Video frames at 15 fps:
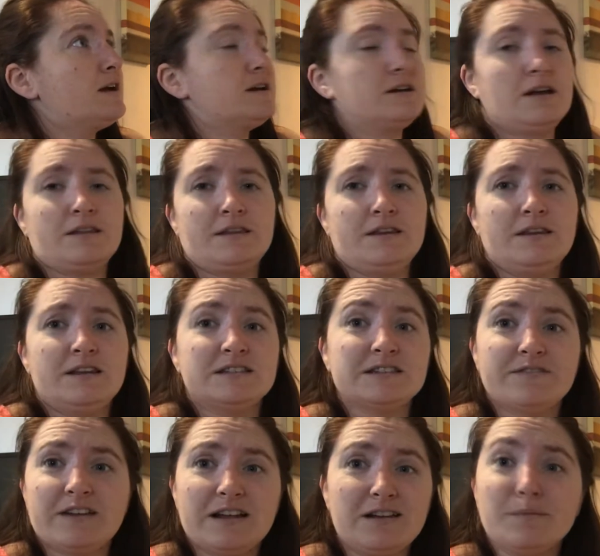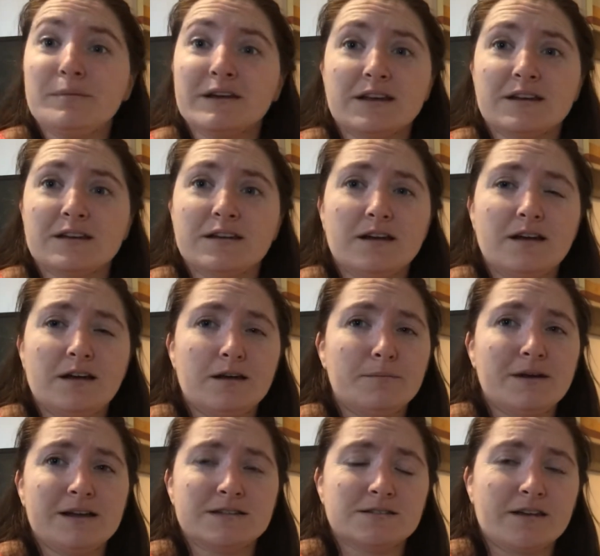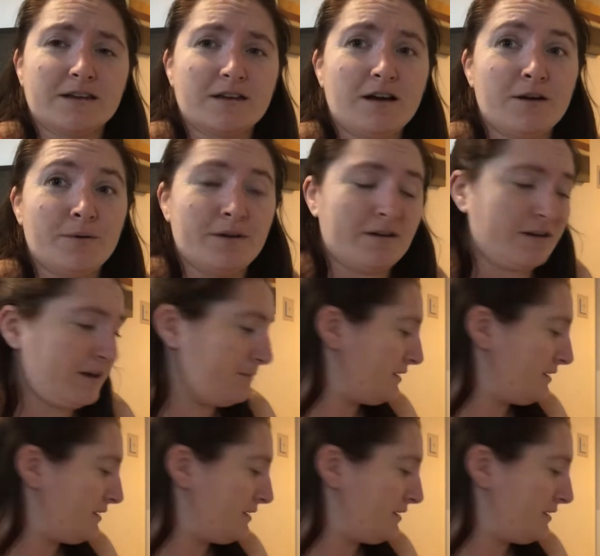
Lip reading: and then they're developing as I go, and I'm